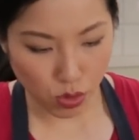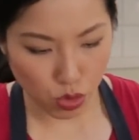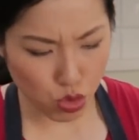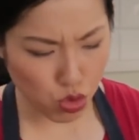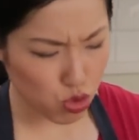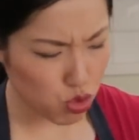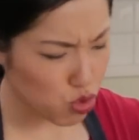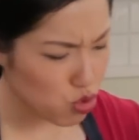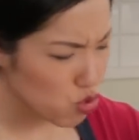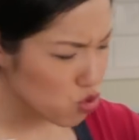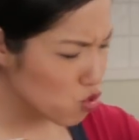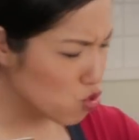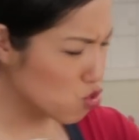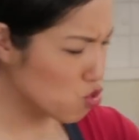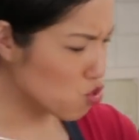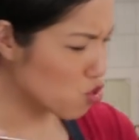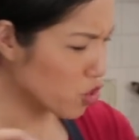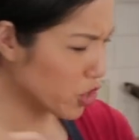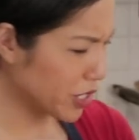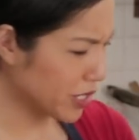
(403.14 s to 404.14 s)

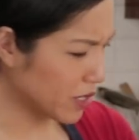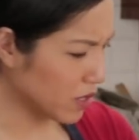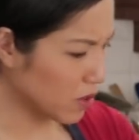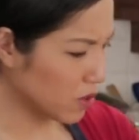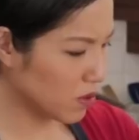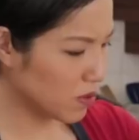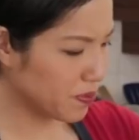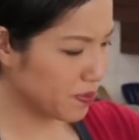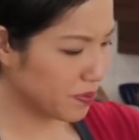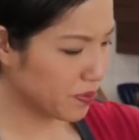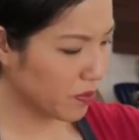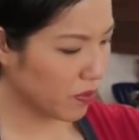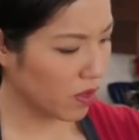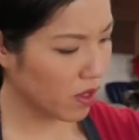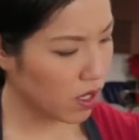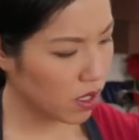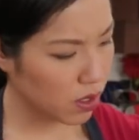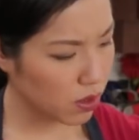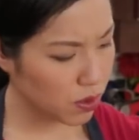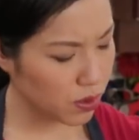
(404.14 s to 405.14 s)
Ooh, good.
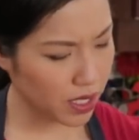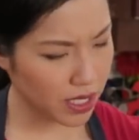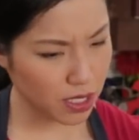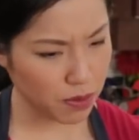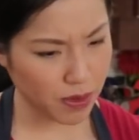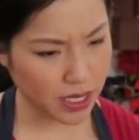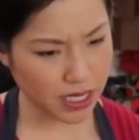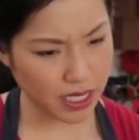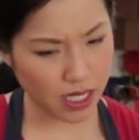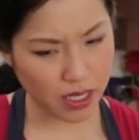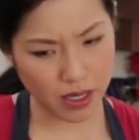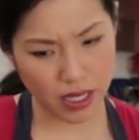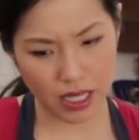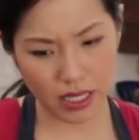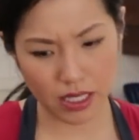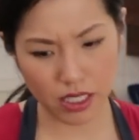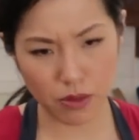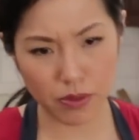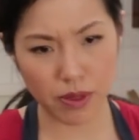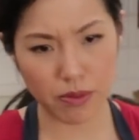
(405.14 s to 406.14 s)
Ooh, that's spicy.
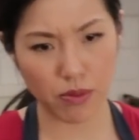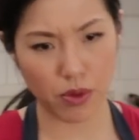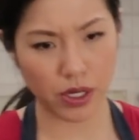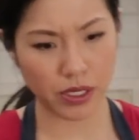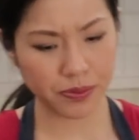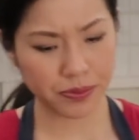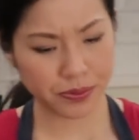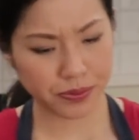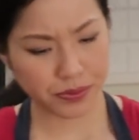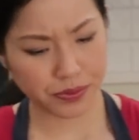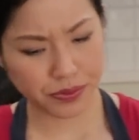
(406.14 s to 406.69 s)
A little bit more.